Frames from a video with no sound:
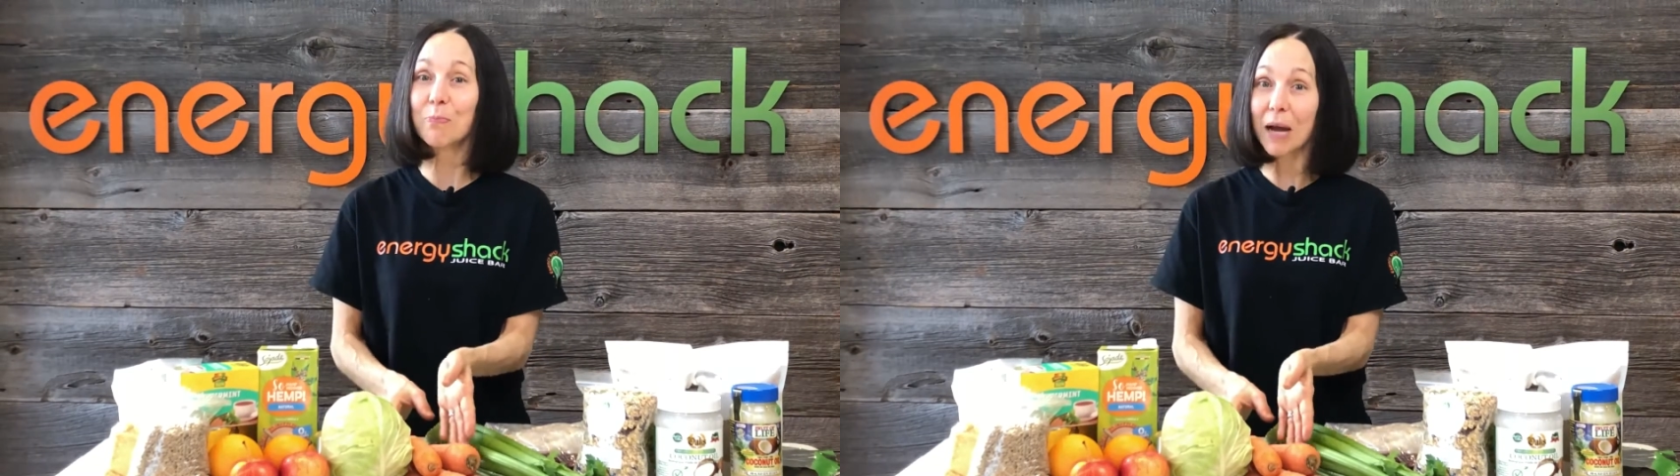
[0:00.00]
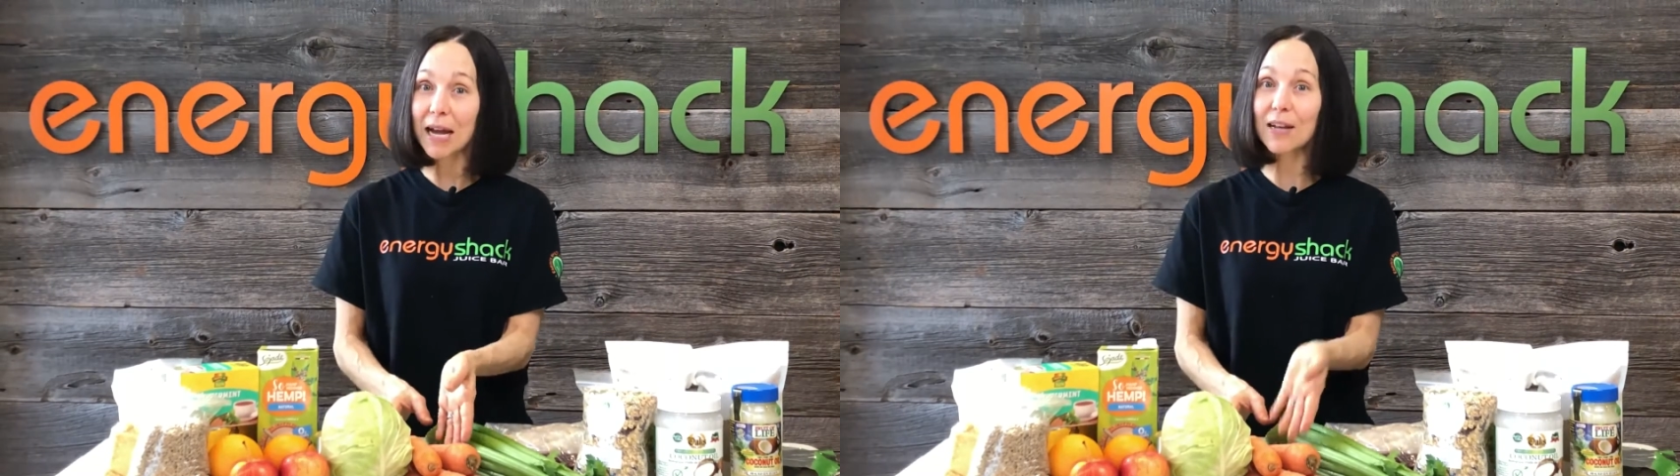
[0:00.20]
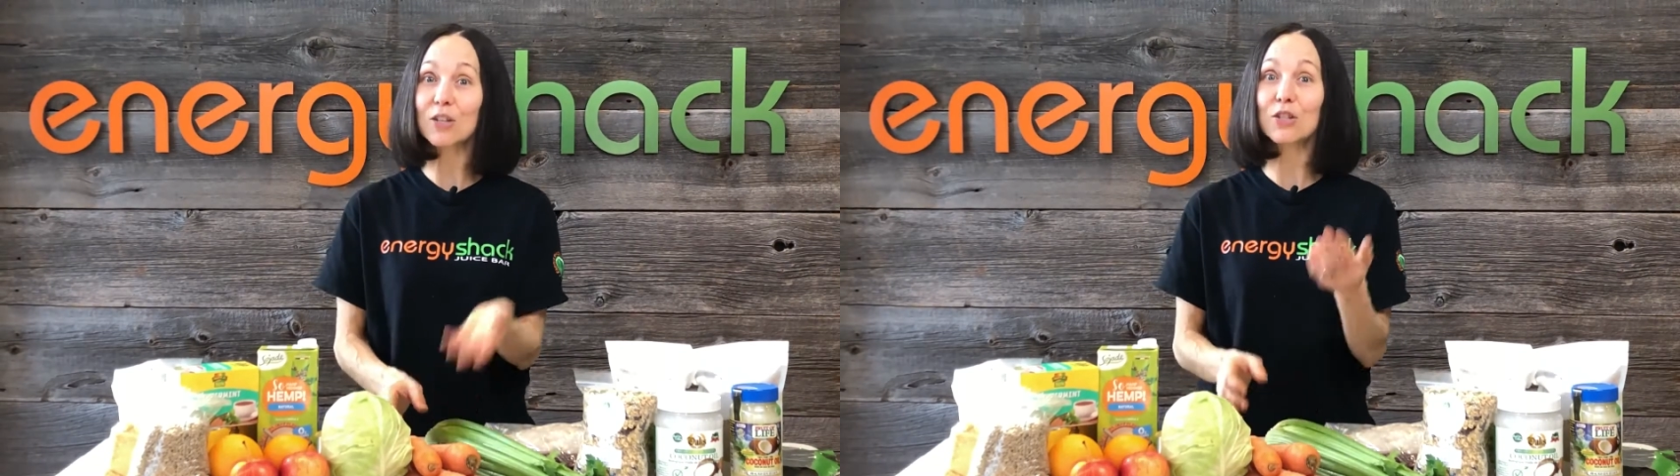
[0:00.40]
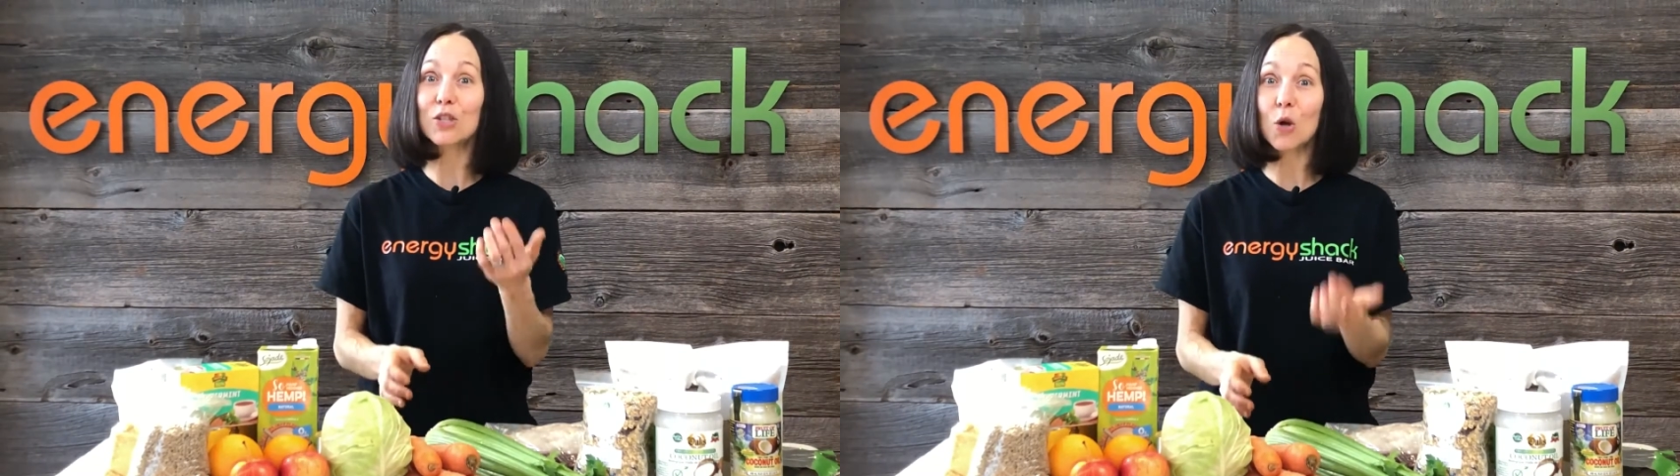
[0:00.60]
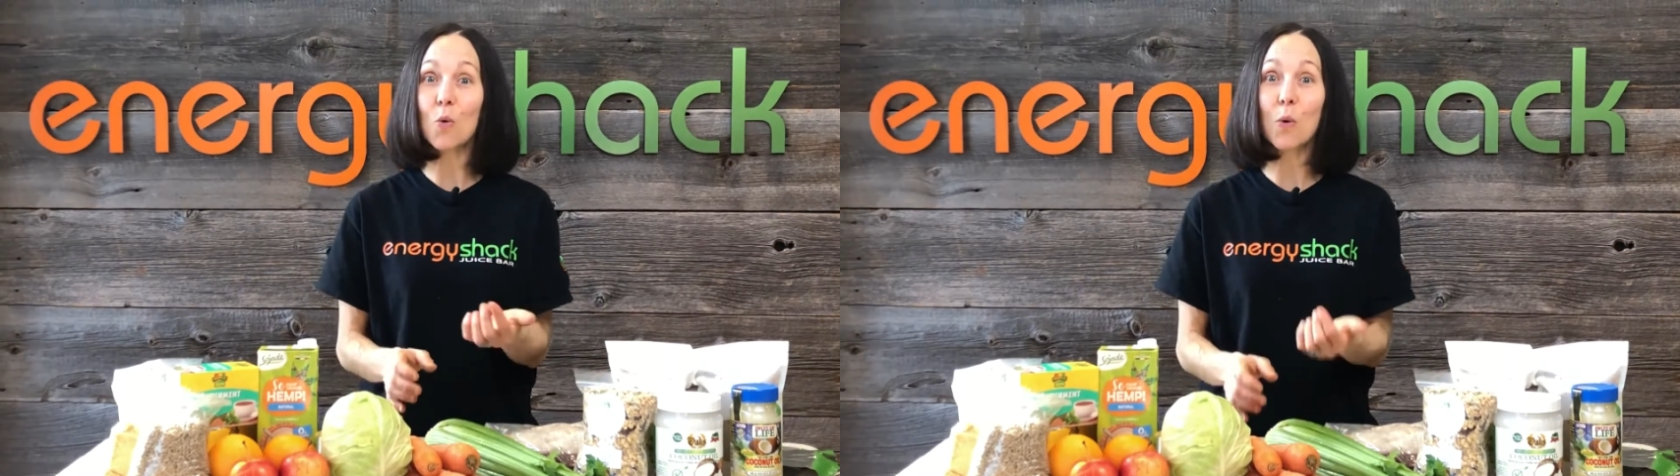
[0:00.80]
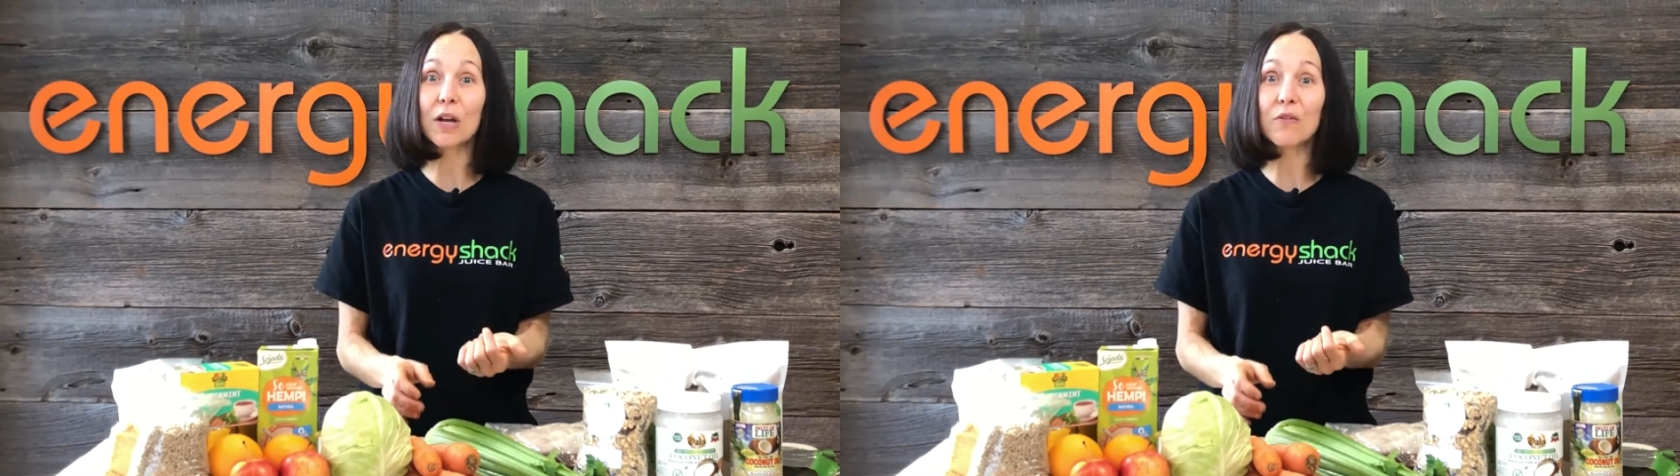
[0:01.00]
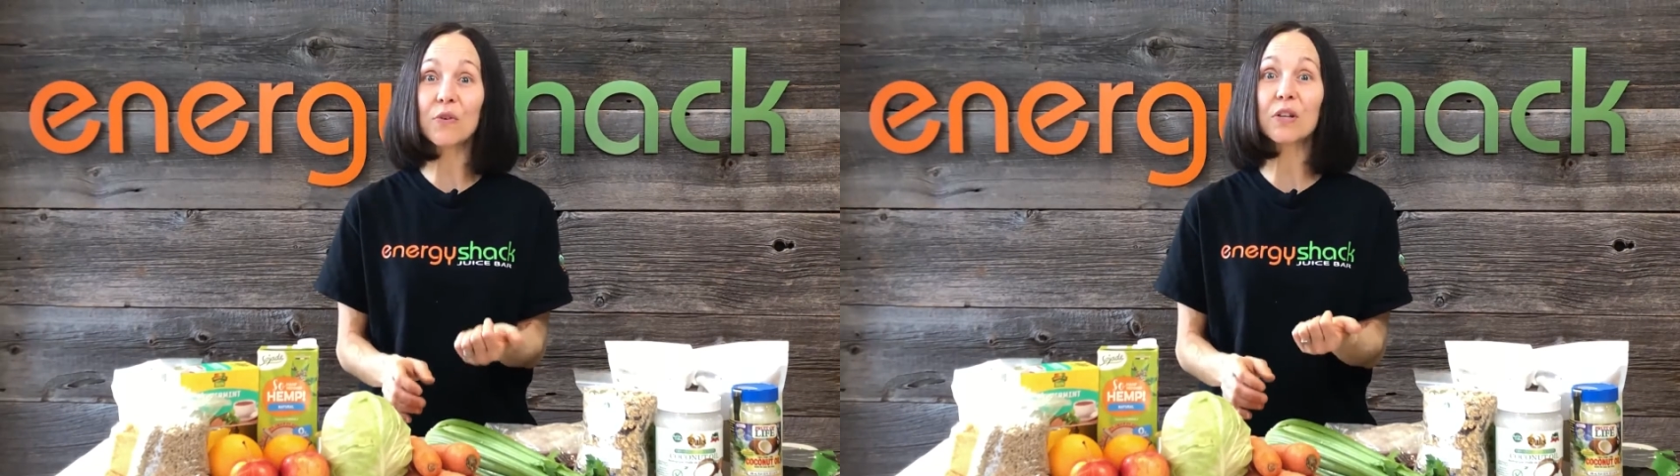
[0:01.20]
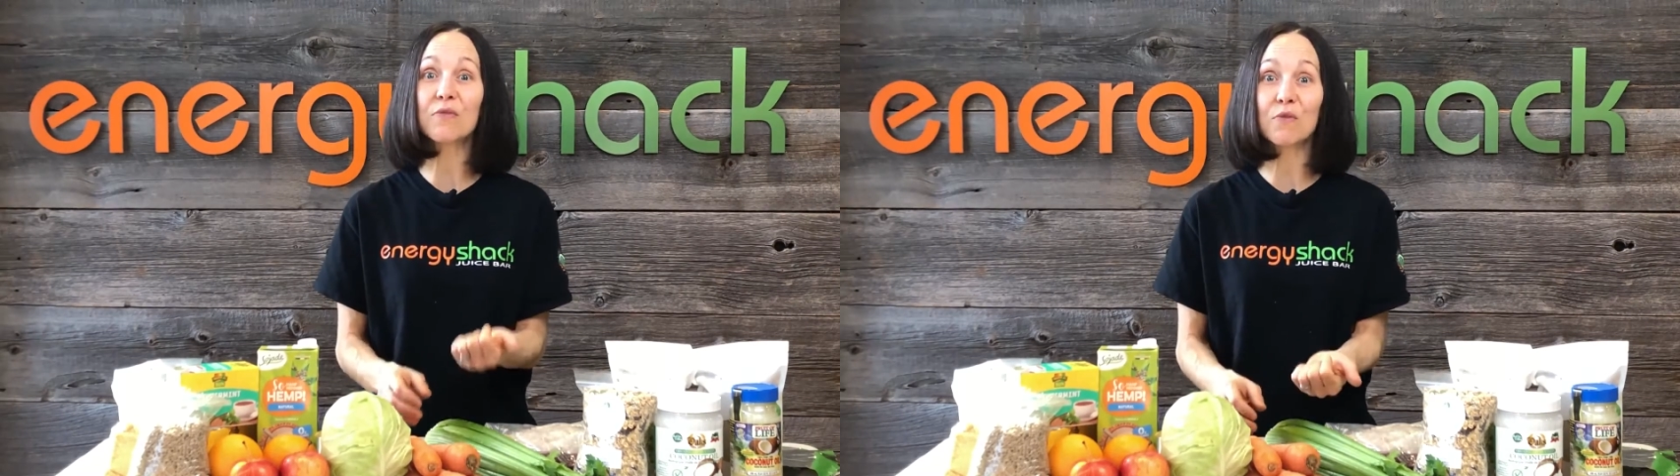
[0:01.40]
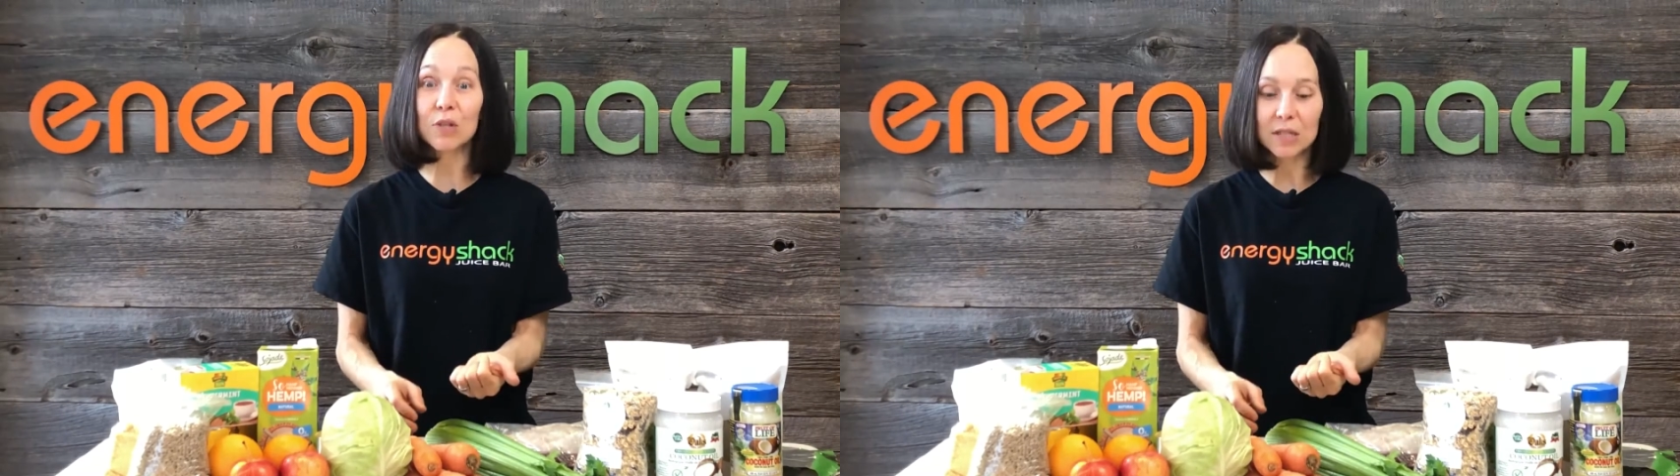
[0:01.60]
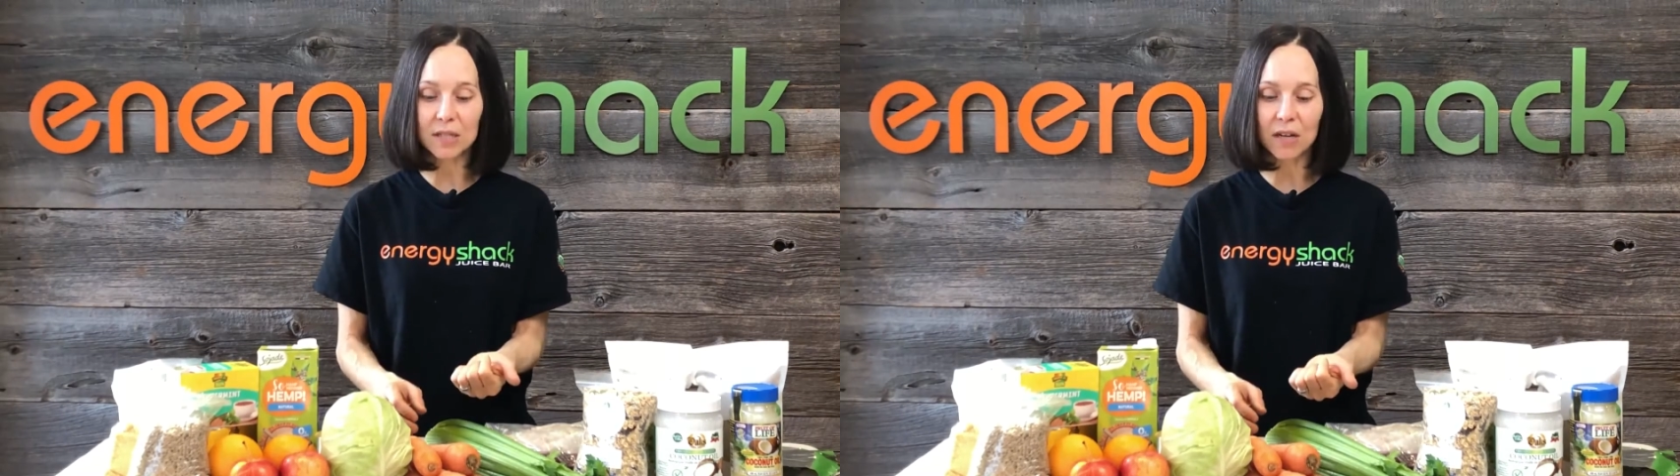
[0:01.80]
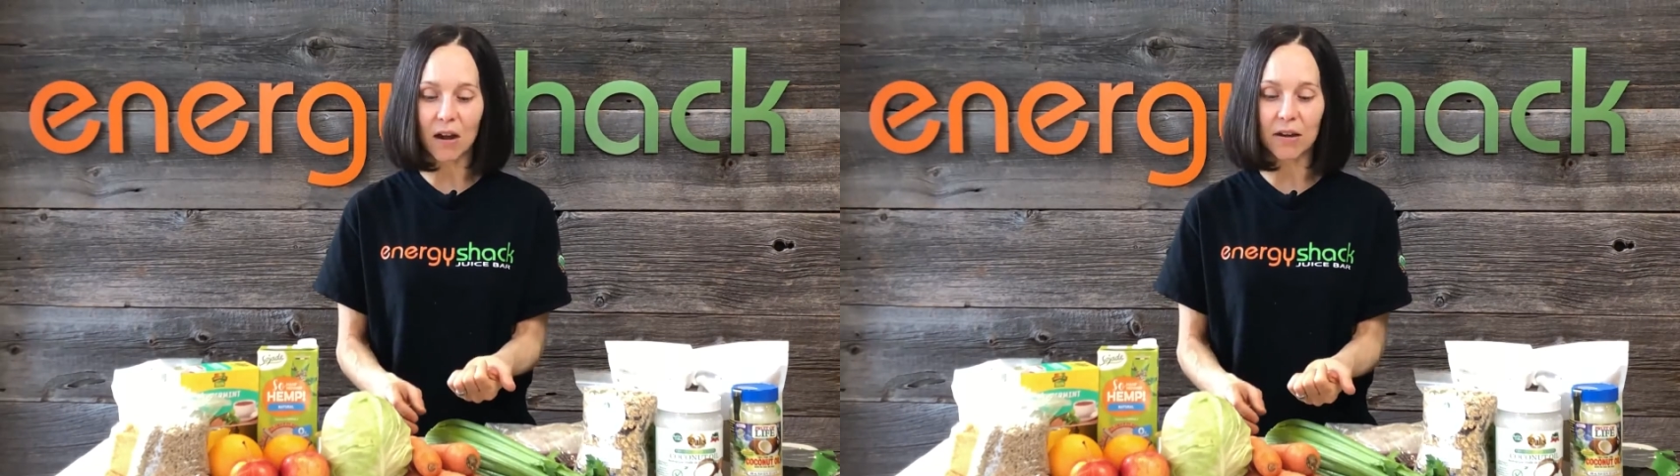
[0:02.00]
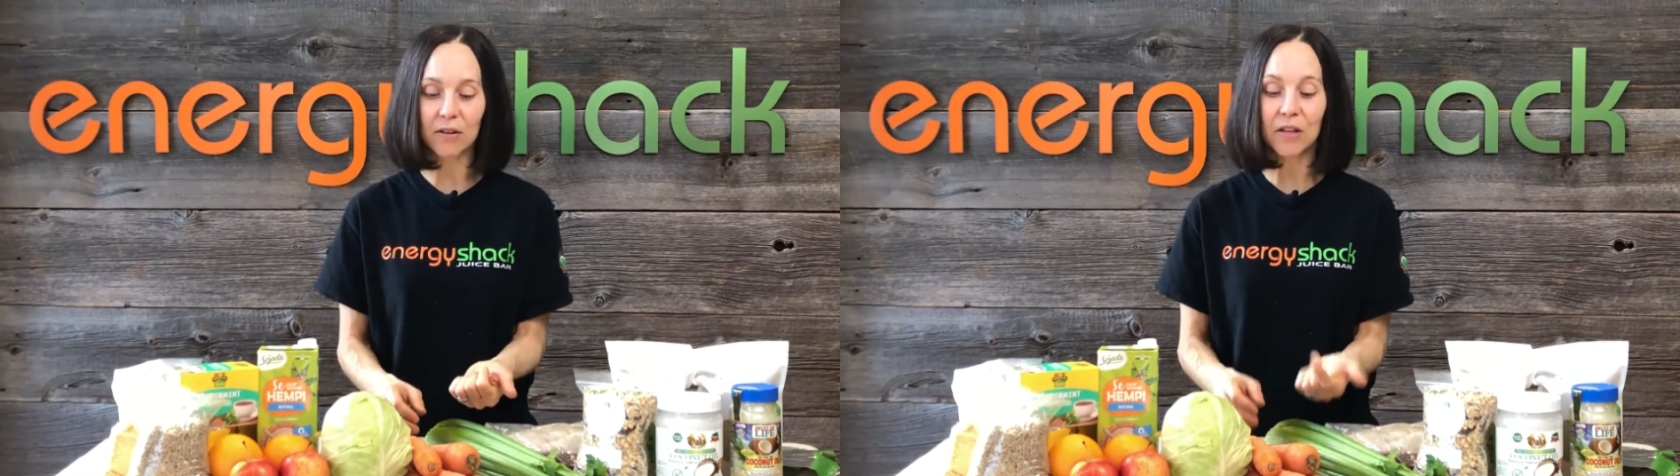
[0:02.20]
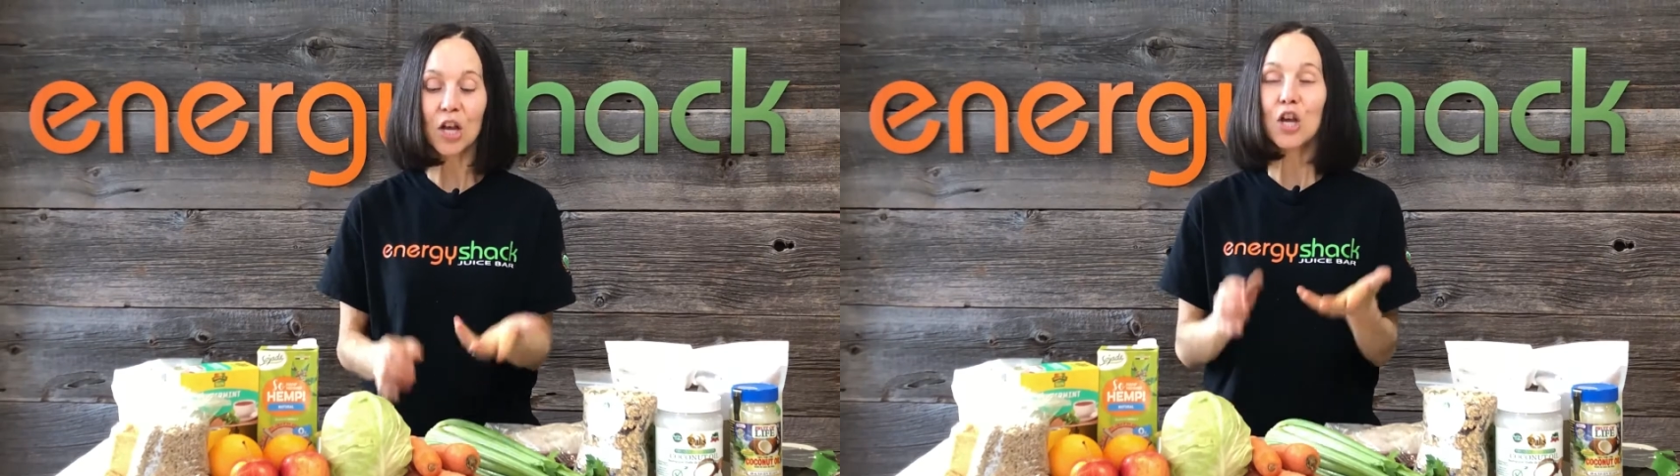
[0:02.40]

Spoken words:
but so wonderful and versatile.